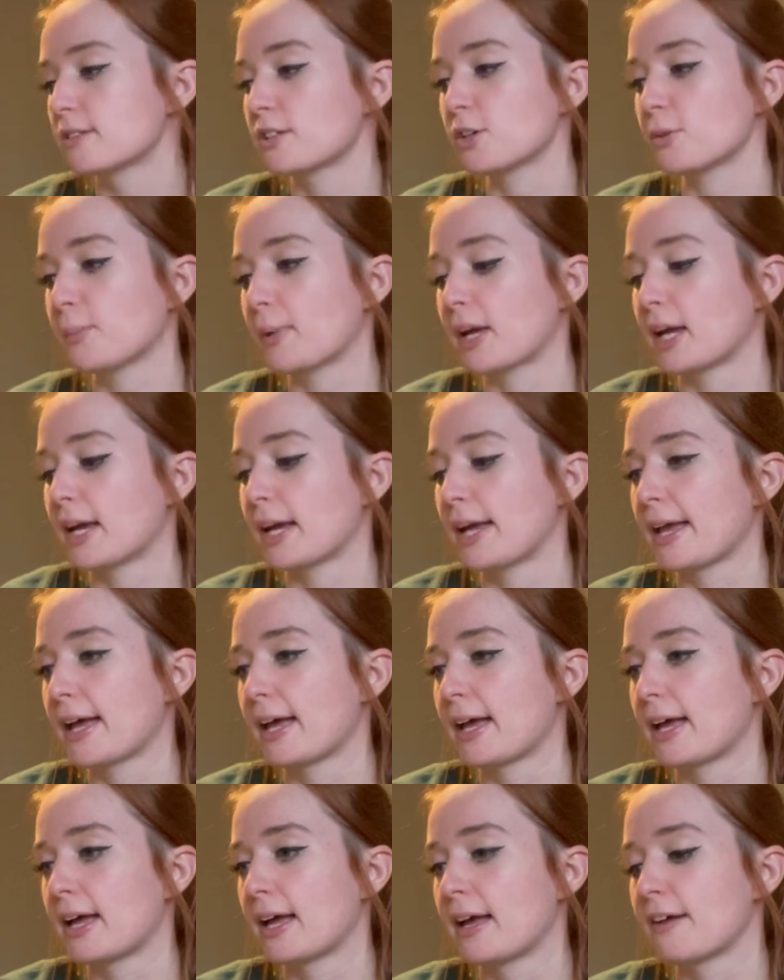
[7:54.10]
up, I
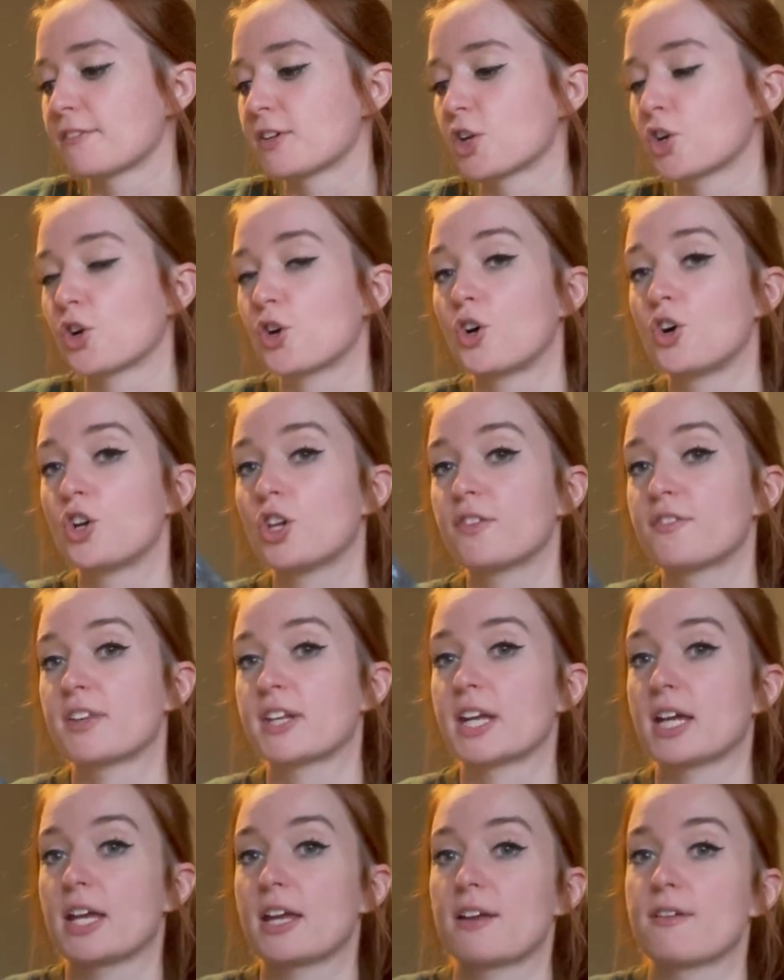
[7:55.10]
have Call of the
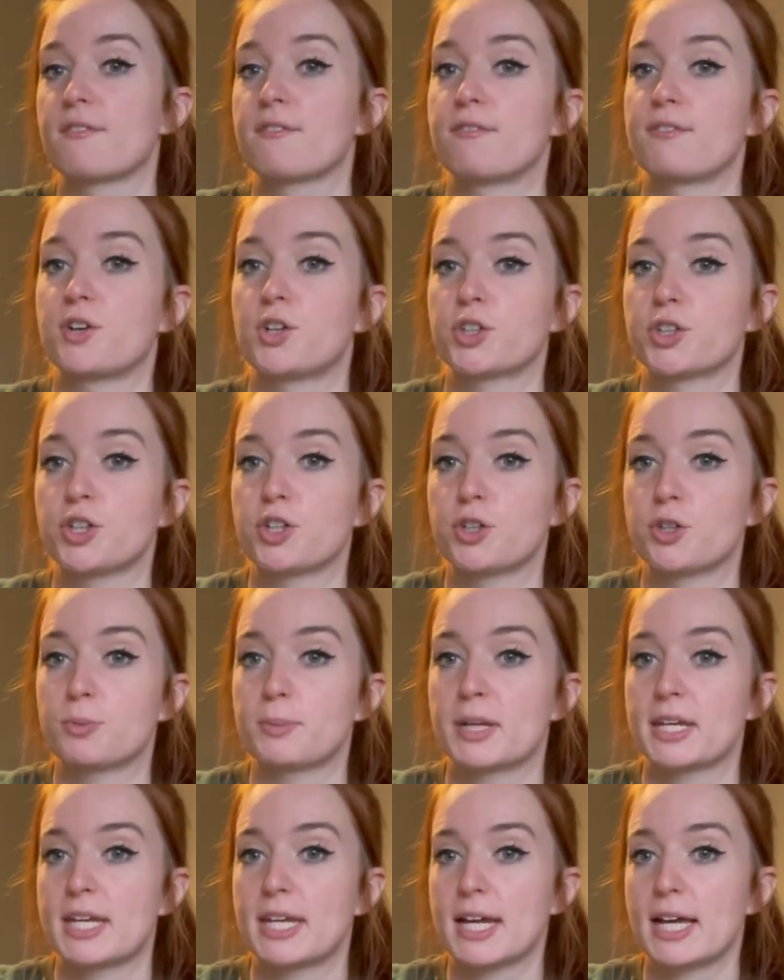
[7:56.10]
Night Volume
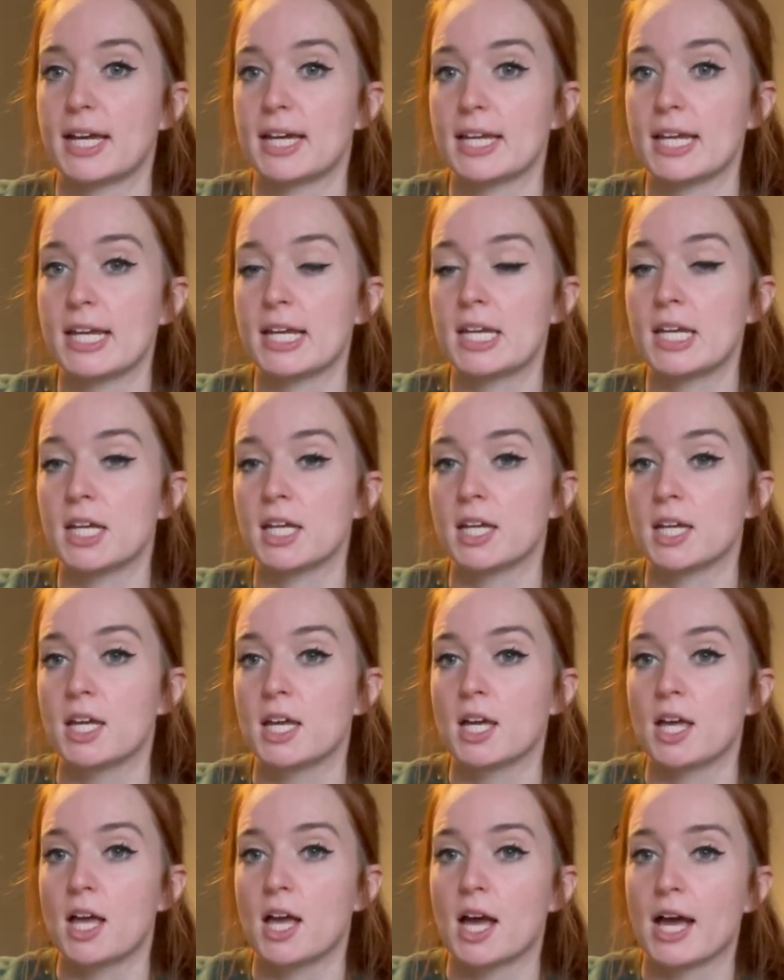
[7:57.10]
9.
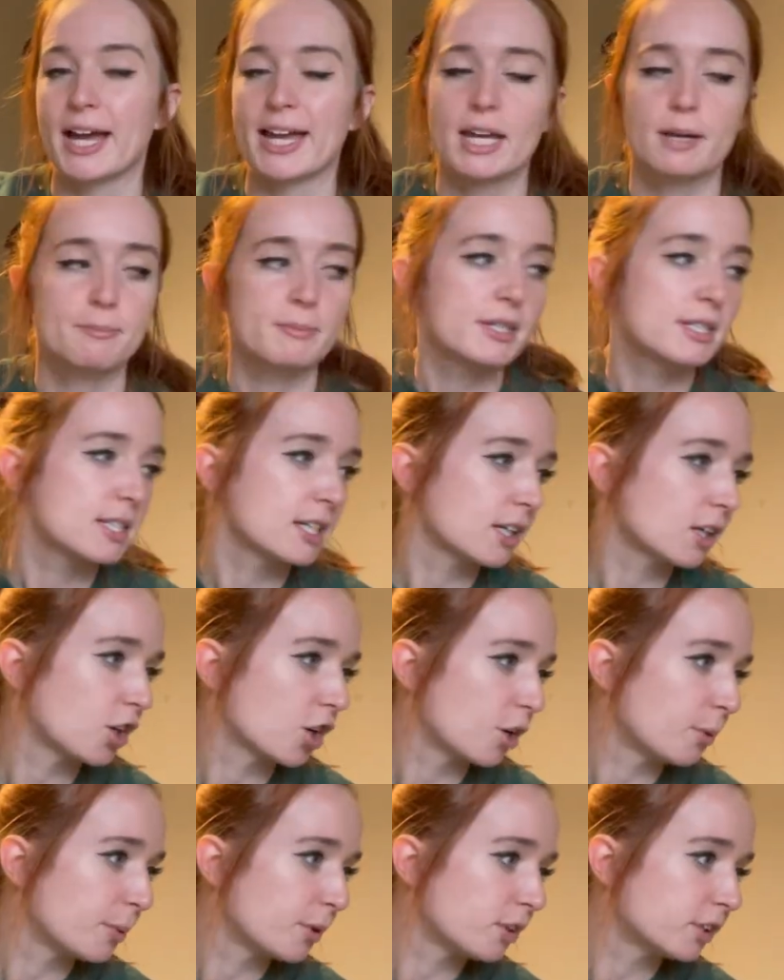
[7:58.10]
I am missing a
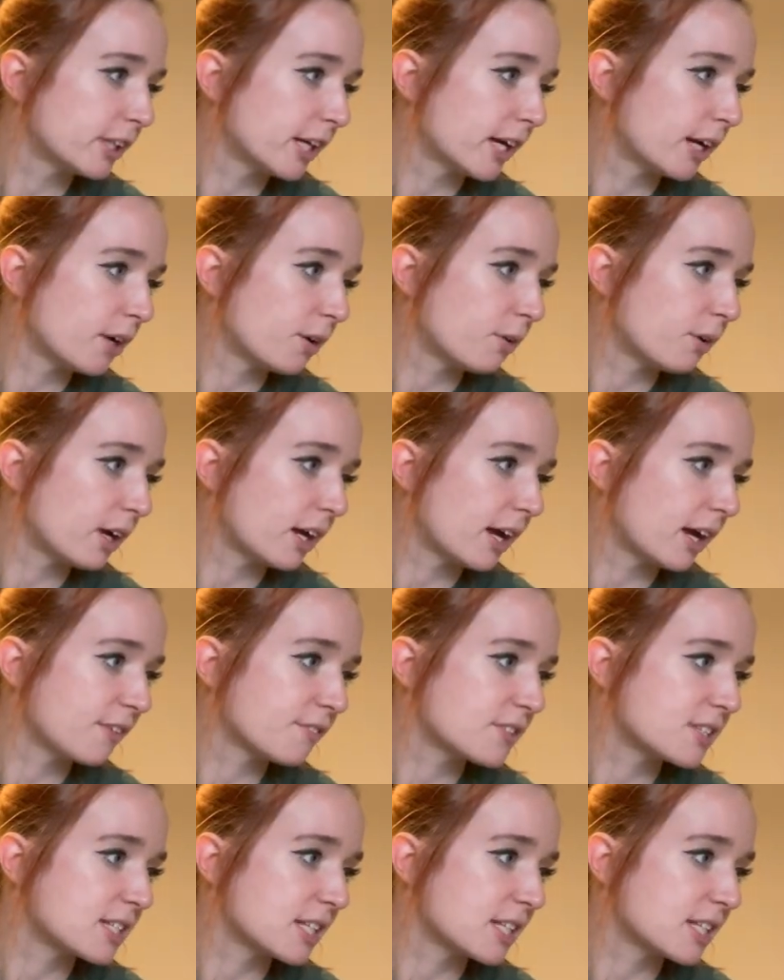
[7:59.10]
couple now. I have